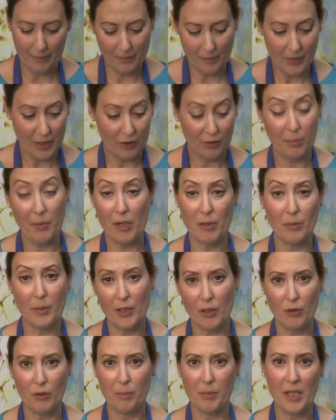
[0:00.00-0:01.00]
It's
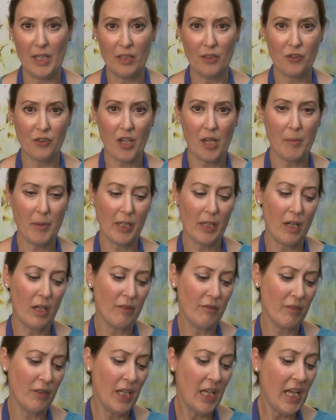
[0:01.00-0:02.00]
probably old polish coming
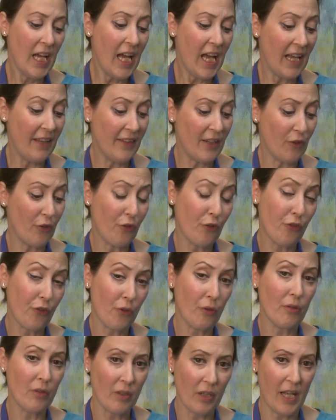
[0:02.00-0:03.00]
off, and there's
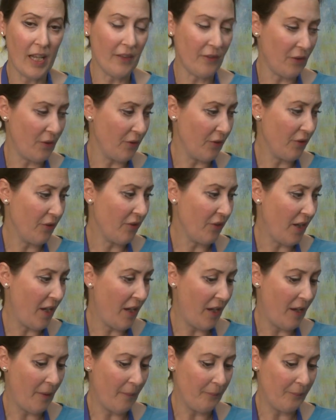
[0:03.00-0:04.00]
certain leathers
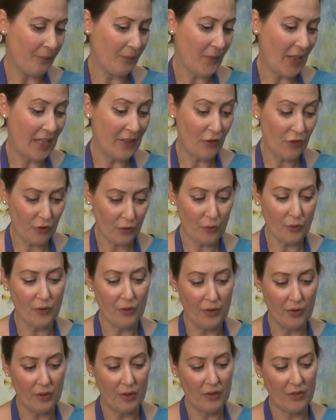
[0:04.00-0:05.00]
and
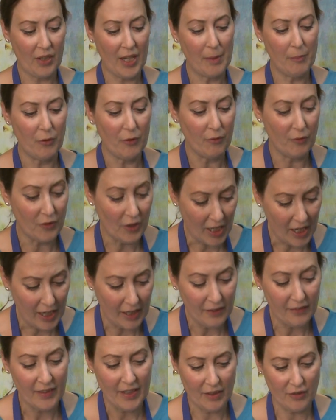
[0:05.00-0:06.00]
certain types of
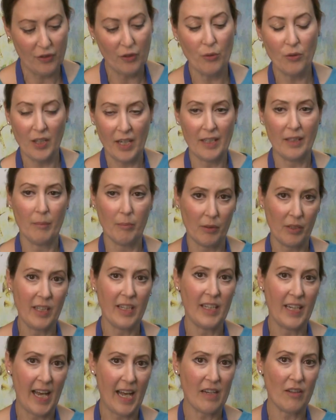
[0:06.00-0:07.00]
dyes that do tend to
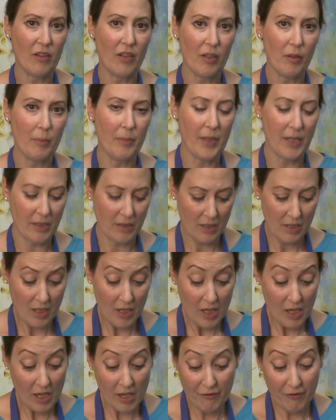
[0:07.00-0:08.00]
bleed out a little bit.
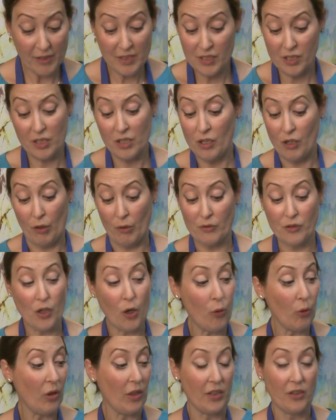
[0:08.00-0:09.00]
If it's, you know,
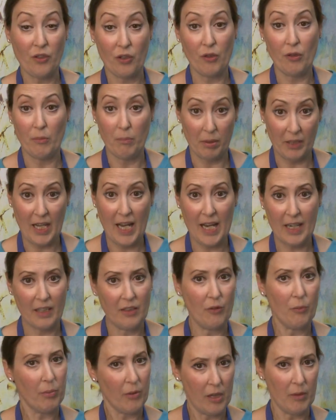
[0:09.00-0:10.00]
totally turned
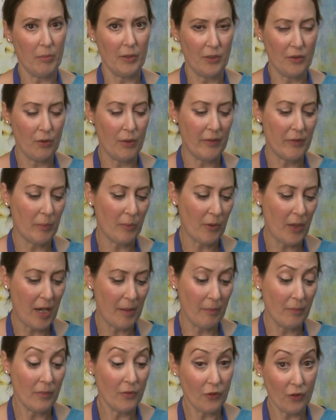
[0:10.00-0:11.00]
black, you probably do have a
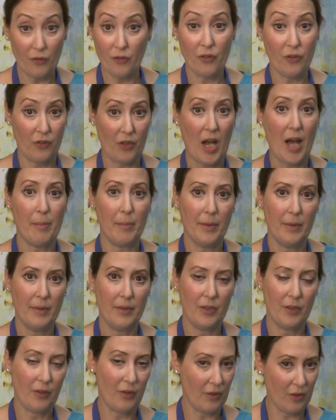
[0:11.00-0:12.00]
problem. Just stop.
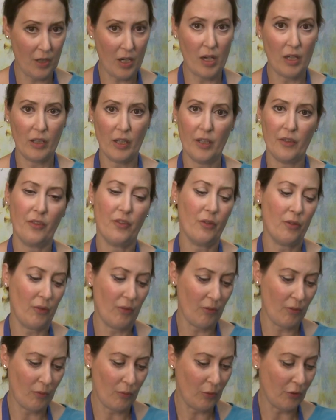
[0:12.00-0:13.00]
You can call
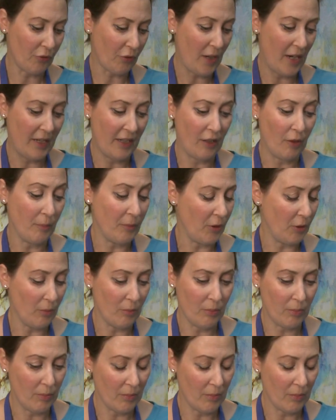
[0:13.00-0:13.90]
us. We'll try and help you.